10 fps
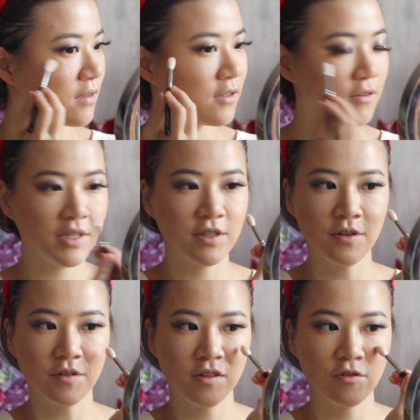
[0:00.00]
No need to
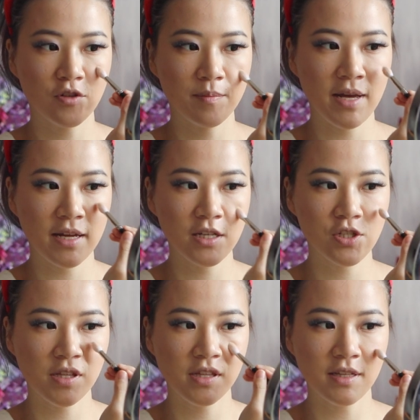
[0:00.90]
go so dramatic,
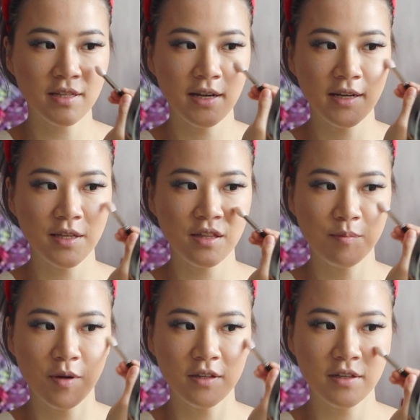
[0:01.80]
just a tiny
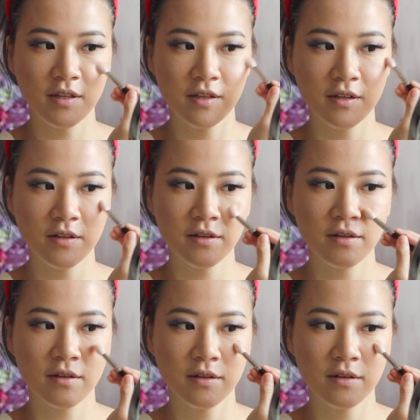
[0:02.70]
spot here.